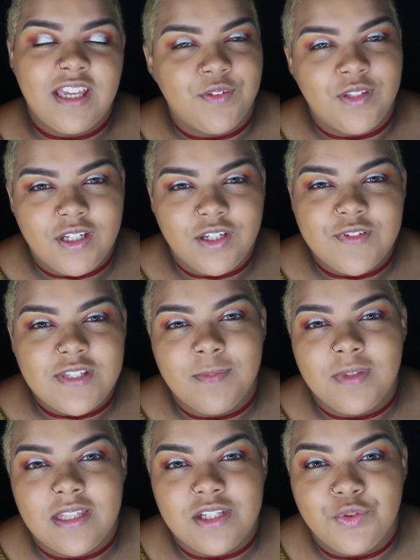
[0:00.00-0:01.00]
If you're looking for
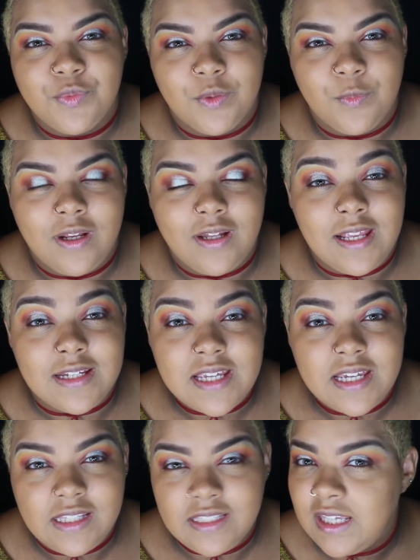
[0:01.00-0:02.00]
something that you want to wear like
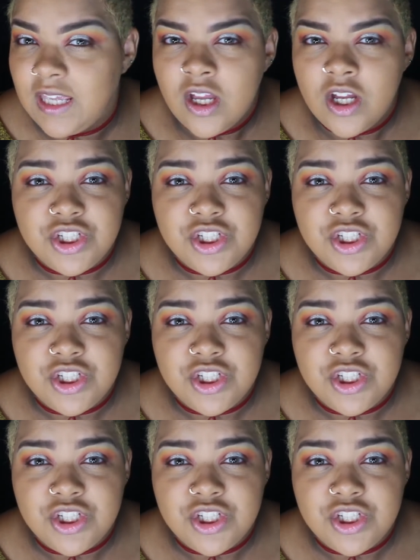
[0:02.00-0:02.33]
daily,